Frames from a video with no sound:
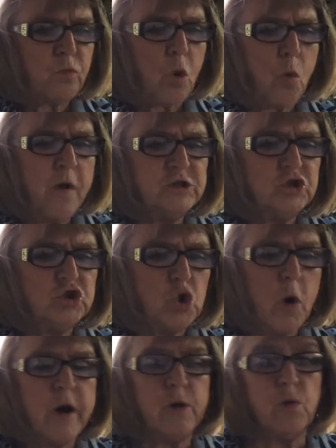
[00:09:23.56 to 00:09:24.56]
What a
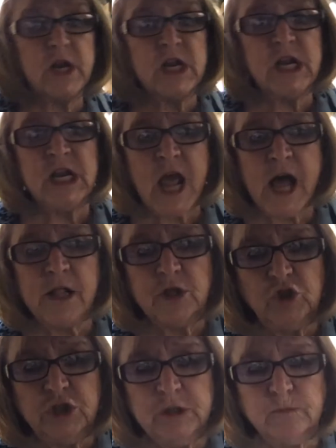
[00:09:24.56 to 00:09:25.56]
story. What an
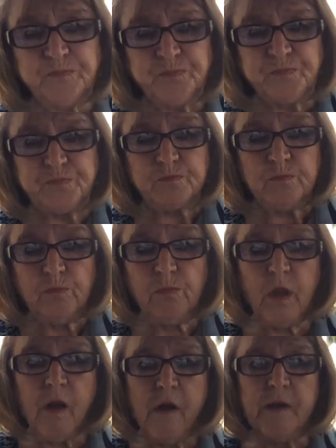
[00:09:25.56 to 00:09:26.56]
analogy.
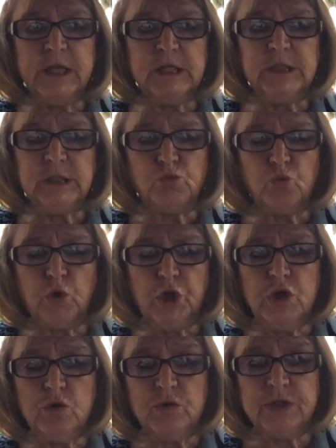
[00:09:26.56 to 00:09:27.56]
It, we're
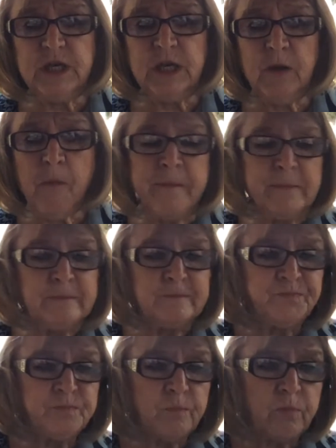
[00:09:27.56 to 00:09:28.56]
using
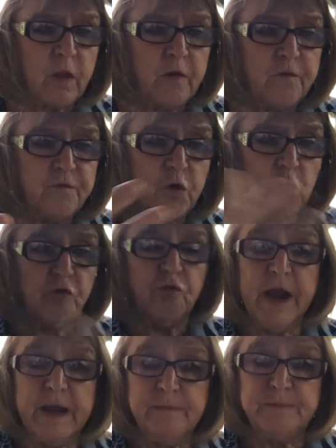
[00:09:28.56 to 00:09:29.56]
for
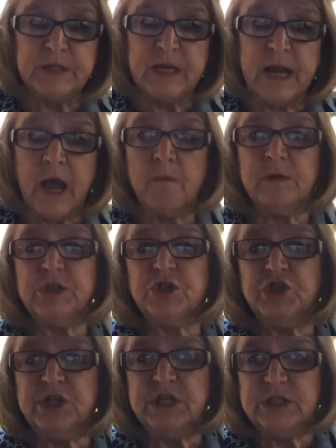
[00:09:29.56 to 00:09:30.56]
grapes and how much
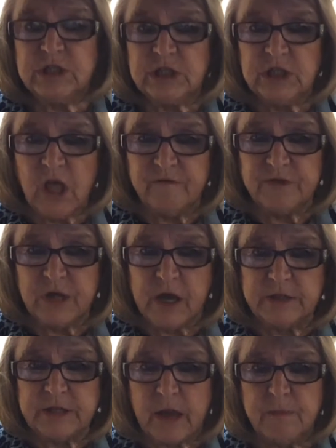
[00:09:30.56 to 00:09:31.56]
Jesus loves
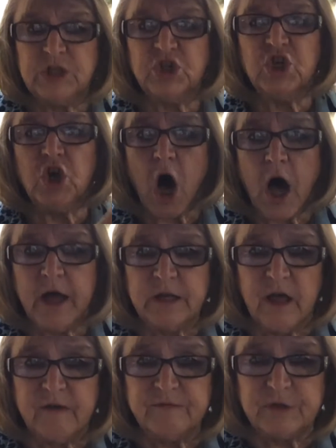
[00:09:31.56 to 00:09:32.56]
us, how much God
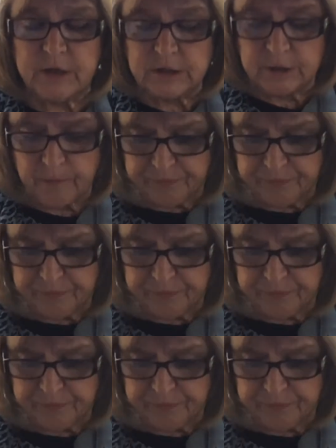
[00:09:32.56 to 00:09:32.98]
loves us.